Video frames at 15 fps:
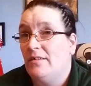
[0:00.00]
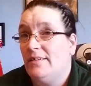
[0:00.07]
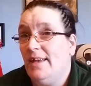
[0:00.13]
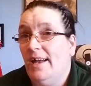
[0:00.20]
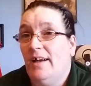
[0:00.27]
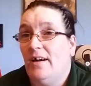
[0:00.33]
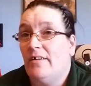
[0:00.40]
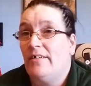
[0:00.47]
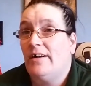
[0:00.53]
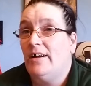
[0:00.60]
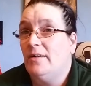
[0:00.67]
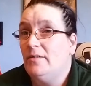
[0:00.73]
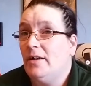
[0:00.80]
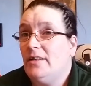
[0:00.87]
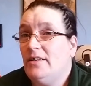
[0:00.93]

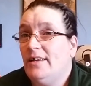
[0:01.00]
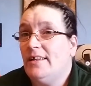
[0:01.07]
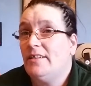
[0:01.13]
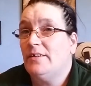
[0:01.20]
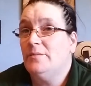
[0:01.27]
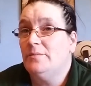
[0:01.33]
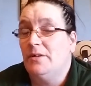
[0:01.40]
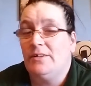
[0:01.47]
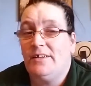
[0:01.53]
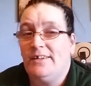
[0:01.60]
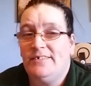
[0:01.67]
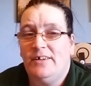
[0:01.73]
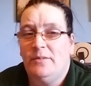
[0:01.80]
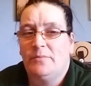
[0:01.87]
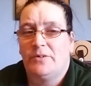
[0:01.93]
like Tumblr. I
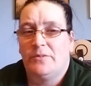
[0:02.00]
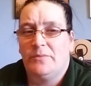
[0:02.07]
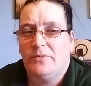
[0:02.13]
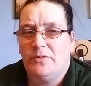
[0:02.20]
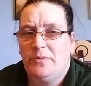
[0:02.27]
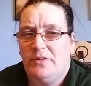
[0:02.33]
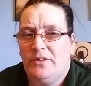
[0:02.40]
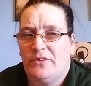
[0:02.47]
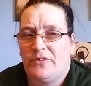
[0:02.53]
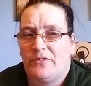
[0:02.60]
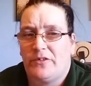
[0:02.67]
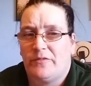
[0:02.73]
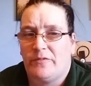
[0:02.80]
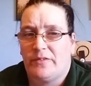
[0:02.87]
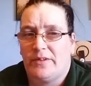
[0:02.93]
like Tumblr. I'm not
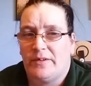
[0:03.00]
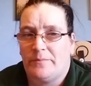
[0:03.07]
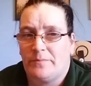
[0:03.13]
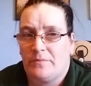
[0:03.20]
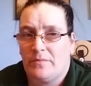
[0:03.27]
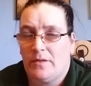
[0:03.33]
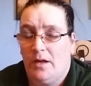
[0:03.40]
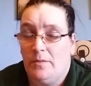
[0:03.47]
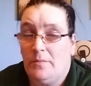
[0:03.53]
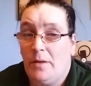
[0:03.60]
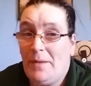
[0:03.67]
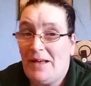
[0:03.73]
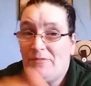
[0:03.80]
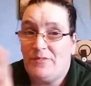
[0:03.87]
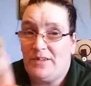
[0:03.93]
apologising for that.
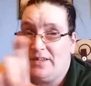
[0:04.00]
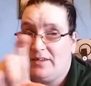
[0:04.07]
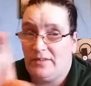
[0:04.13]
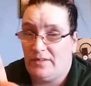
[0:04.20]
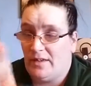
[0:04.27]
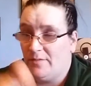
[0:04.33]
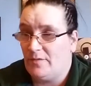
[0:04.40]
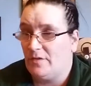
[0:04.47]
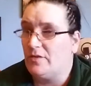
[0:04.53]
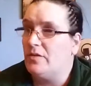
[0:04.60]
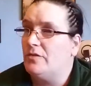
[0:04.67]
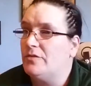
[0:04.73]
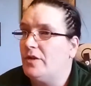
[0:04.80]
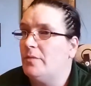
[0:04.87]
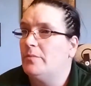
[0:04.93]
I'm at Phoenix11
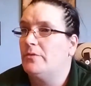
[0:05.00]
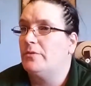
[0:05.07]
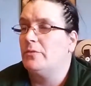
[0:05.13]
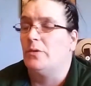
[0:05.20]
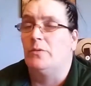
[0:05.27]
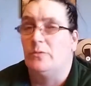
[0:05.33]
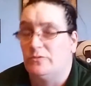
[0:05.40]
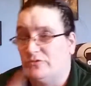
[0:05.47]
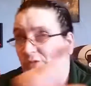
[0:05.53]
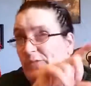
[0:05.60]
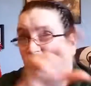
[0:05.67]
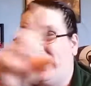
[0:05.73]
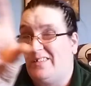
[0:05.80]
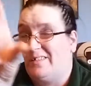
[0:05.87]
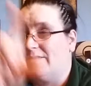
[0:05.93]
on Tumblr as well, or just
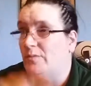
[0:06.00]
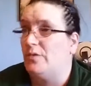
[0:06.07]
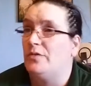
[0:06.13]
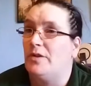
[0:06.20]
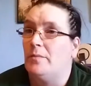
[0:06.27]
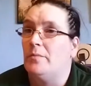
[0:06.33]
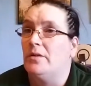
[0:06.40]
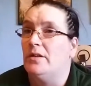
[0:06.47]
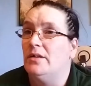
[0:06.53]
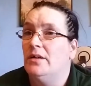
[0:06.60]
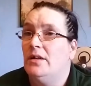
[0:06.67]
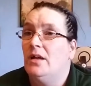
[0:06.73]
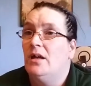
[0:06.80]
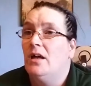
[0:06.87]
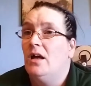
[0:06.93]
Phoenix11
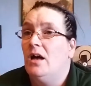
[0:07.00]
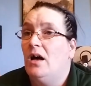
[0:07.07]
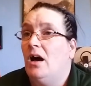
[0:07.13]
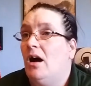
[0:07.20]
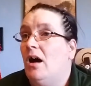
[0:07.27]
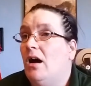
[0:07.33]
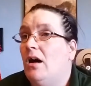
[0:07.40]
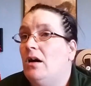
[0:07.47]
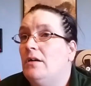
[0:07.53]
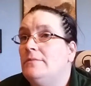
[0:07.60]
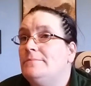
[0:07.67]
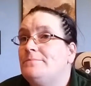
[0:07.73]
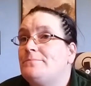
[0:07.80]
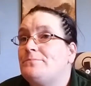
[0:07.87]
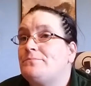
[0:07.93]

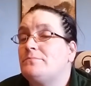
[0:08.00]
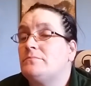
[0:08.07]
on Tumblr.